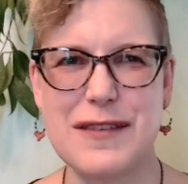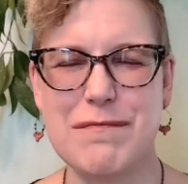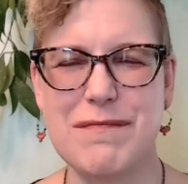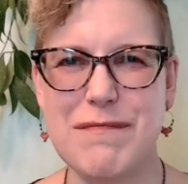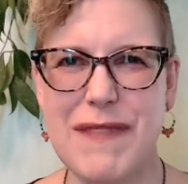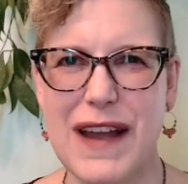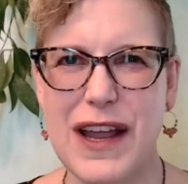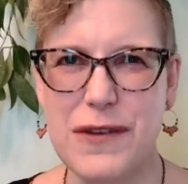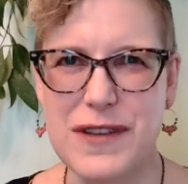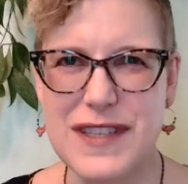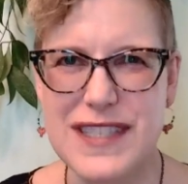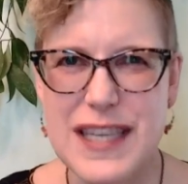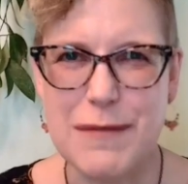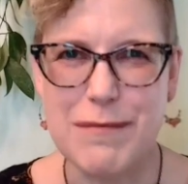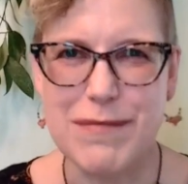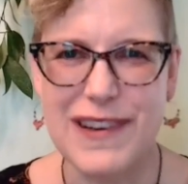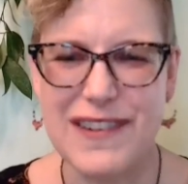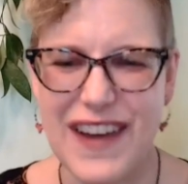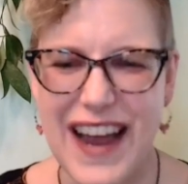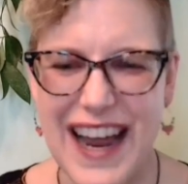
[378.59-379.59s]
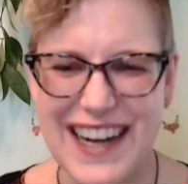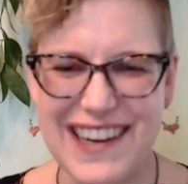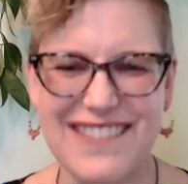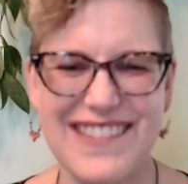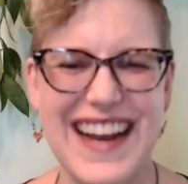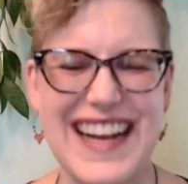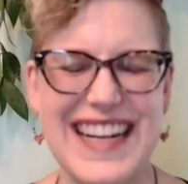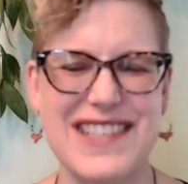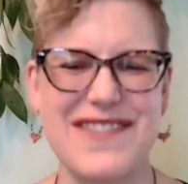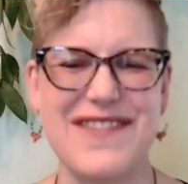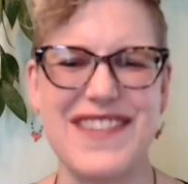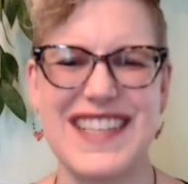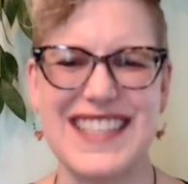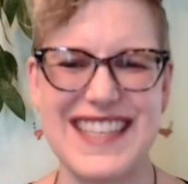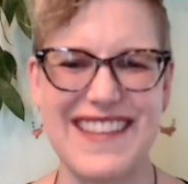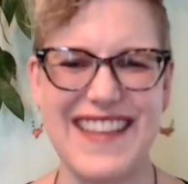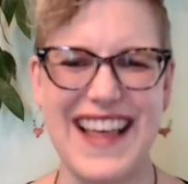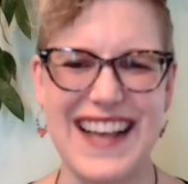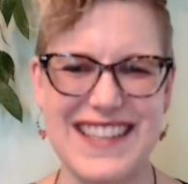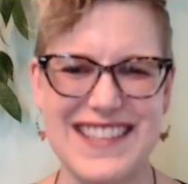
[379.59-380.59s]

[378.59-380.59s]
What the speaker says: my own simplified arrangements and that sort